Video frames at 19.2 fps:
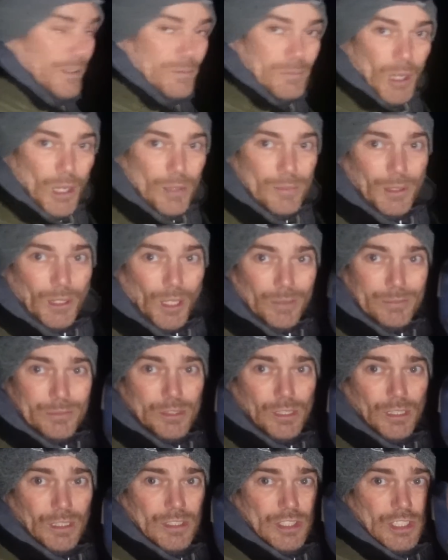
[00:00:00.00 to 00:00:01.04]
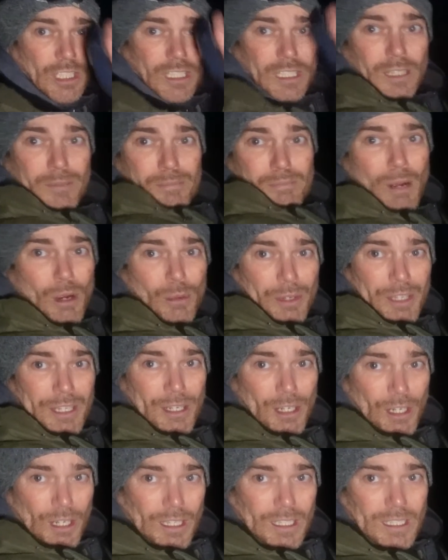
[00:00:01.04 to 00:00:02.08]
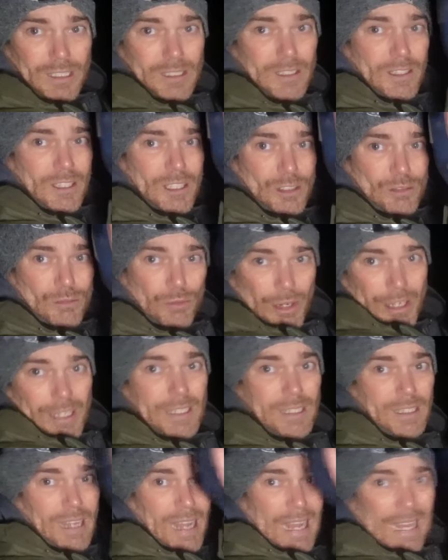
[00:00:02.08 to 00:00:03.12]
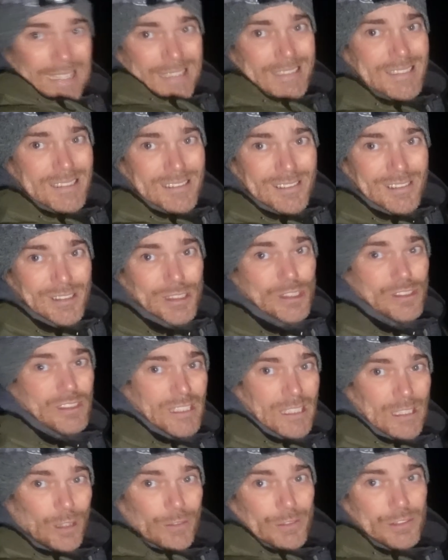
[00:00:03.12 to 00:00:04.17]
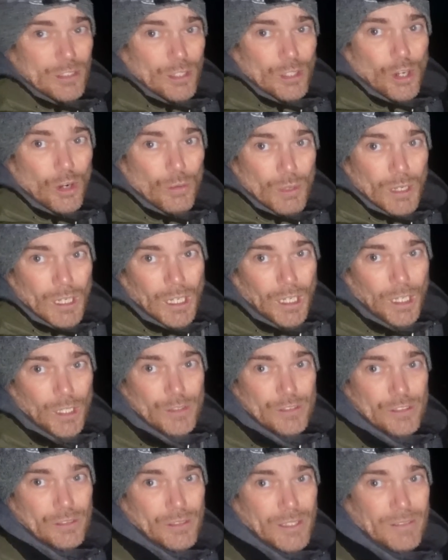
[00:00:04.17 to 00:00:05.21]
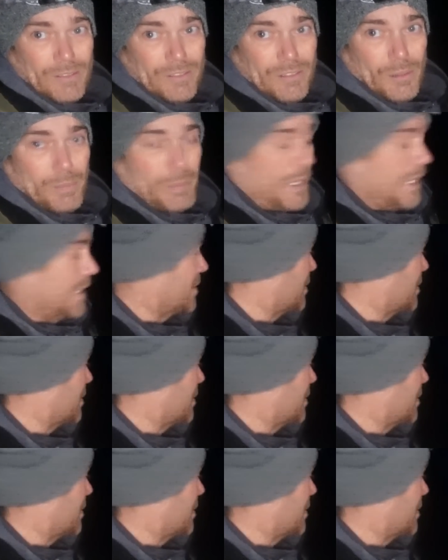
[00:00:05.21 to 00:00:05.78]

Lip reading: the moment, I'm chucking a multi-hook rig at distance, and then obviously I've got one closer in for a bass.